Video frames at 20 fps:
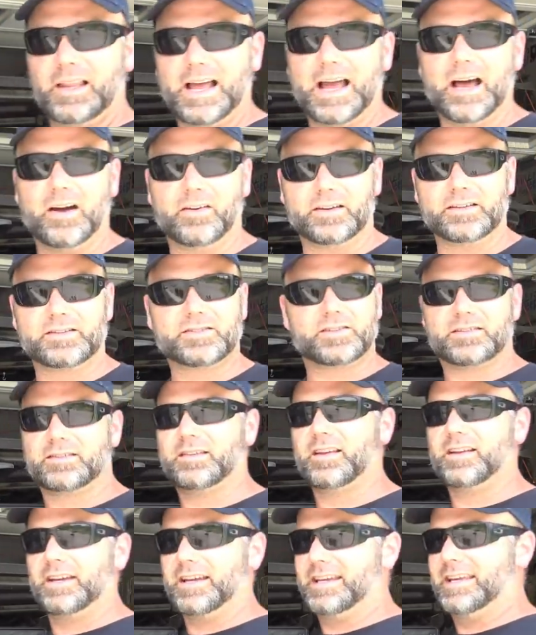loud. It's just
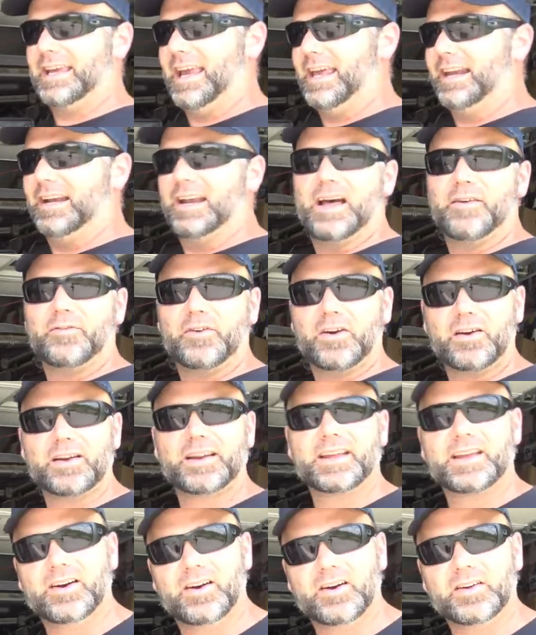like a cannon. I've
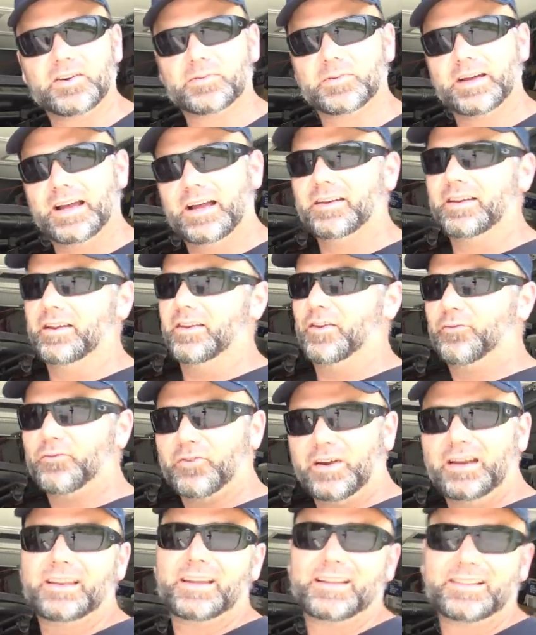already gone around, and the
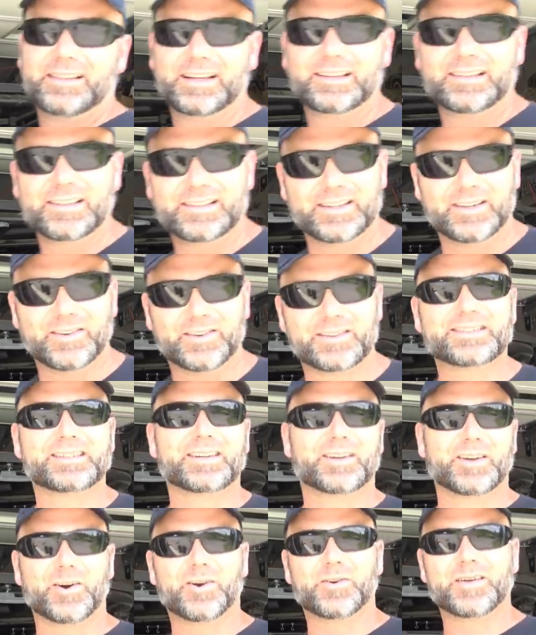friendly thing to do is to go